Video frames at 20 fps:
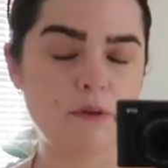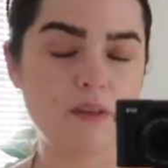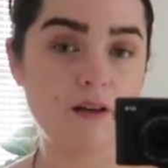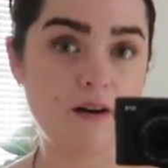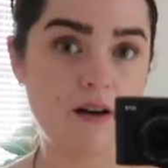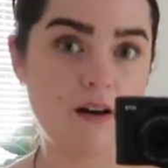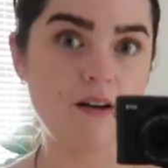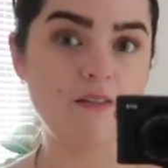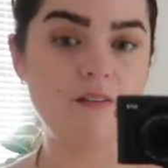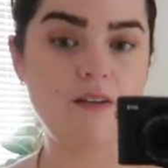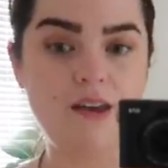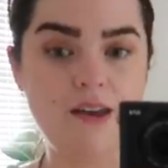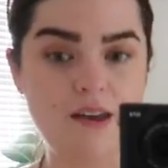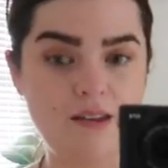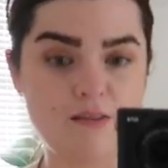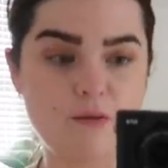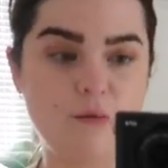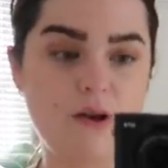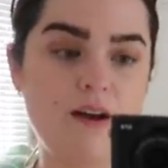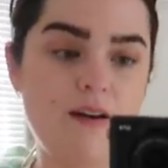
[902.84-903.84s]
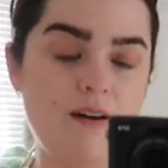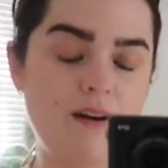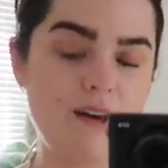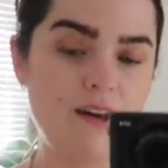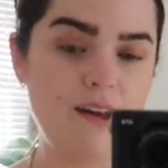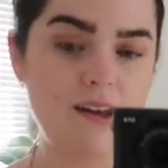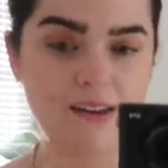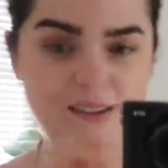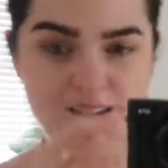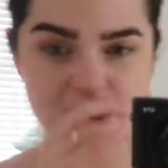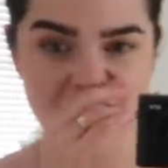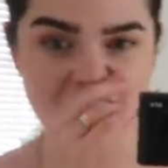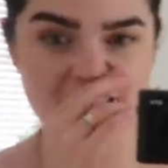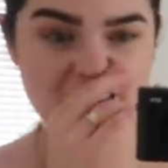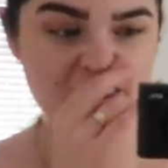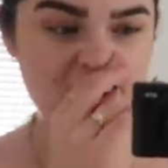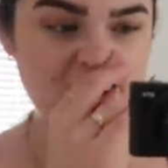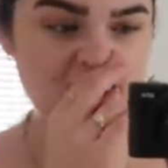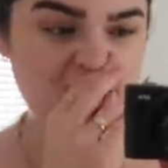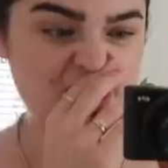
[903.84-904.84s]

But the cut of it is quite high. Definitely something